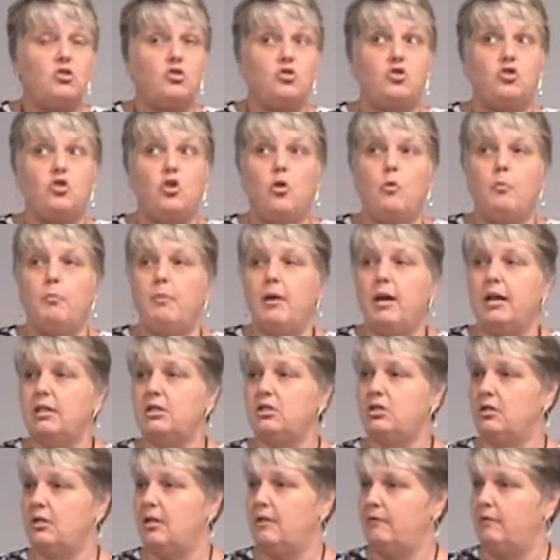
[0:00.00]
so
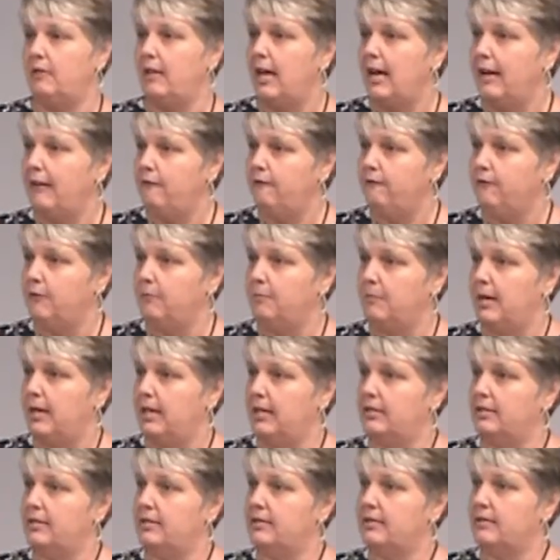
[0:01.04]
much of life from
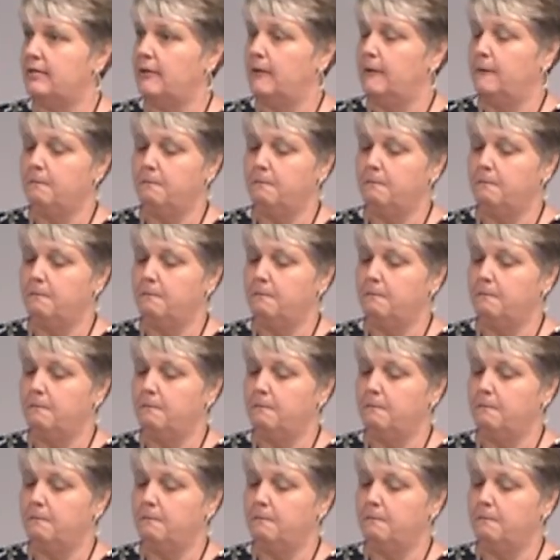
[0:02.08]
us.